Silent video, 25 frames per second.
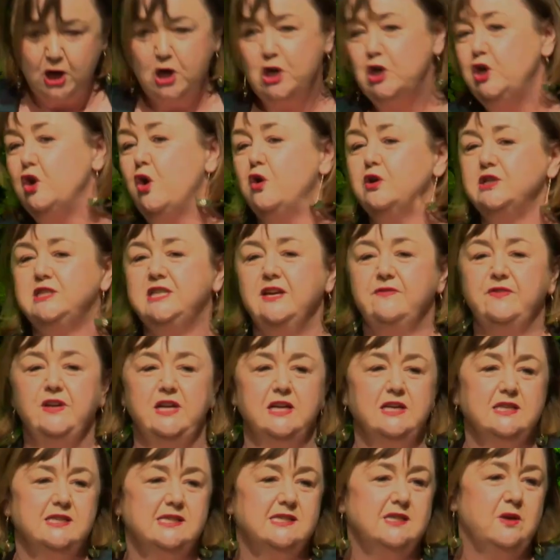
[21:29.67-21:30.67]
Not
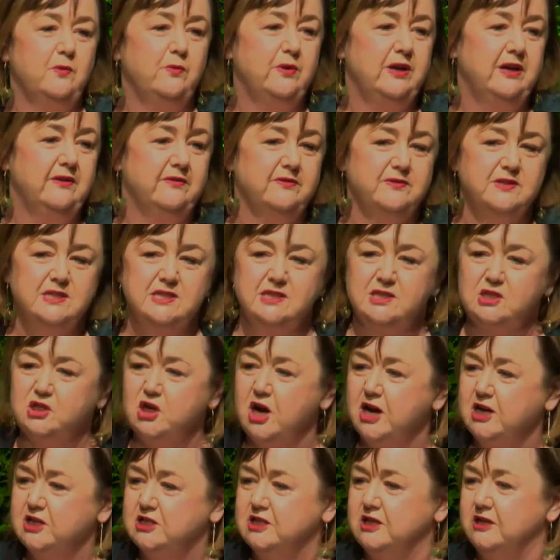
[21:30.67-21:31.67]
dividends that we have
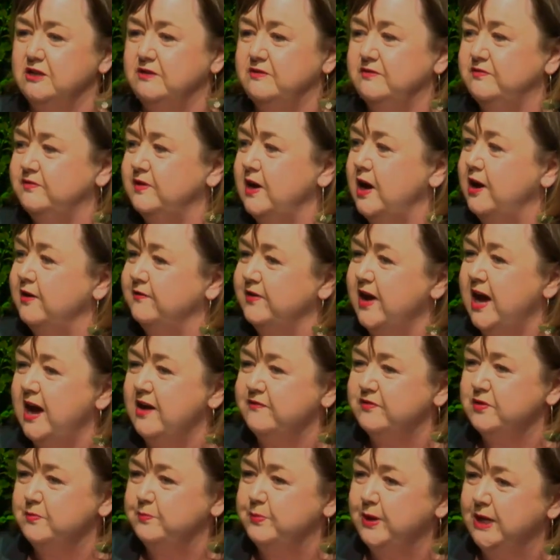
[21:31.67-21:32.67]
extracted of
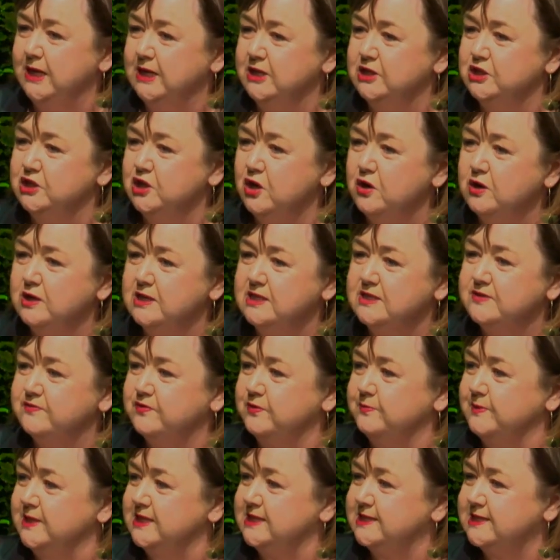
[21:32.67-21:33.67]
$500 million
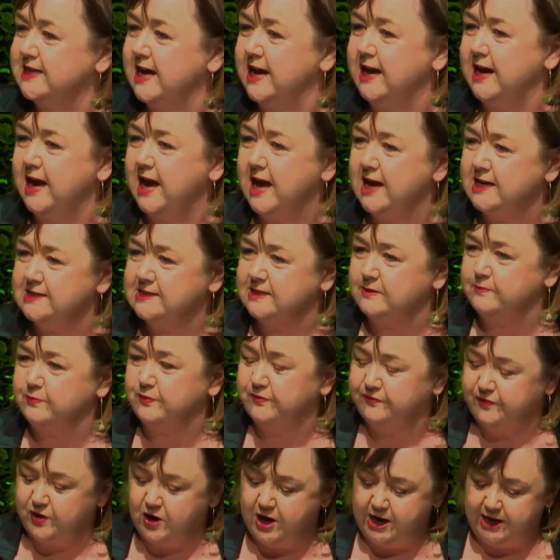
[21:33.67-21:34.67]
from the state housing
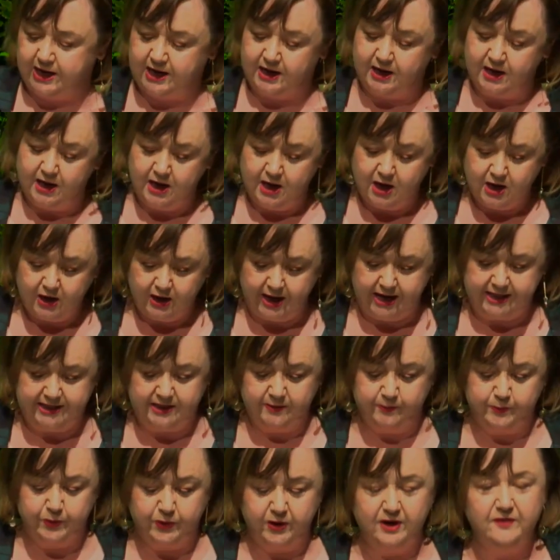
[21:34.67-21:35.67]
provider like the
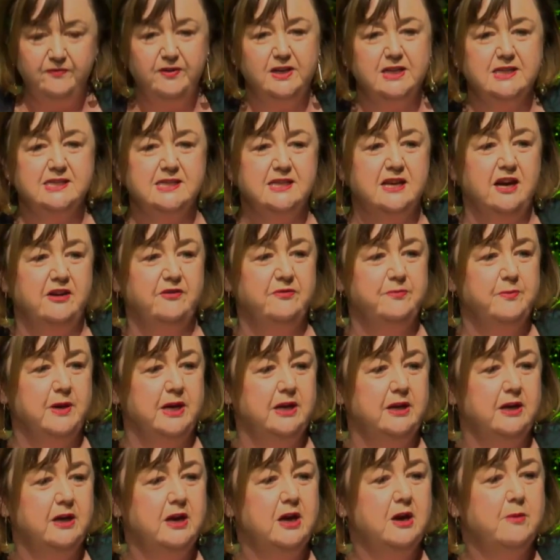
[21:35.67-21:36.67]
previous
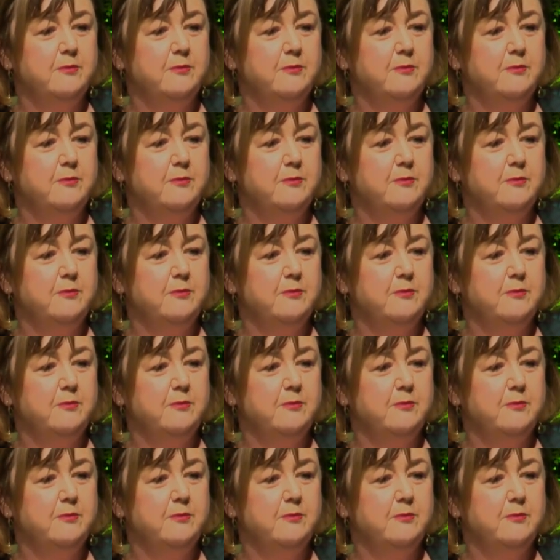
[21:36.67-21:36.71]
government,